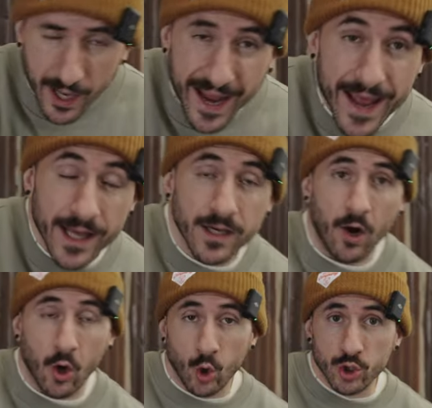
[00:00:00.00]
and
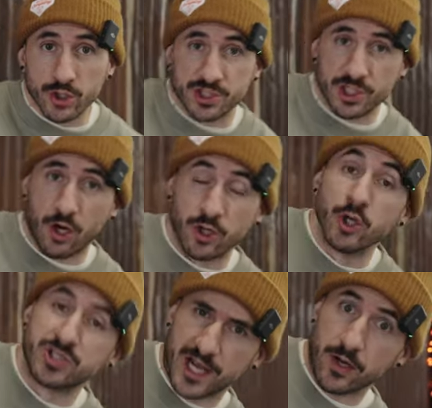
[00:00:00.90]
our older, our
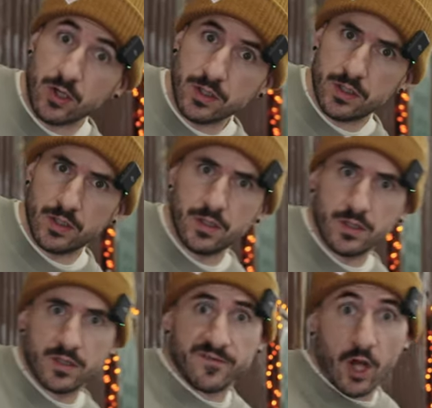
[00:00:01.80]
new channel,
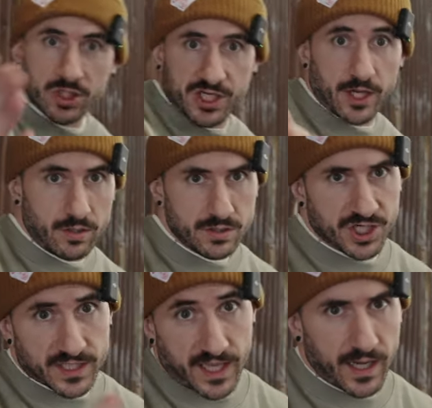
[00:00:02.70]
the vlog channel,
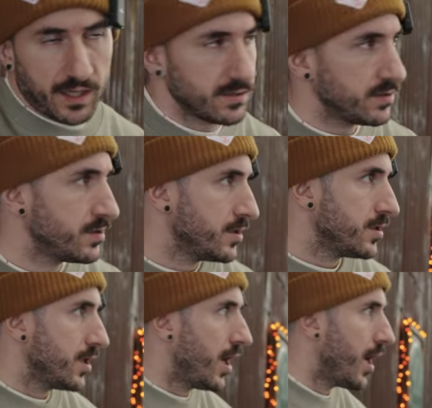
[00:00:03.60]
check that out,
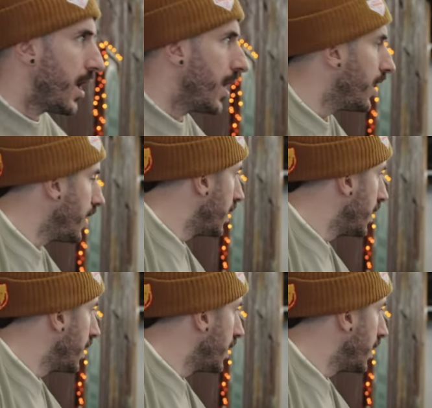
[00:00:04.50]
uh,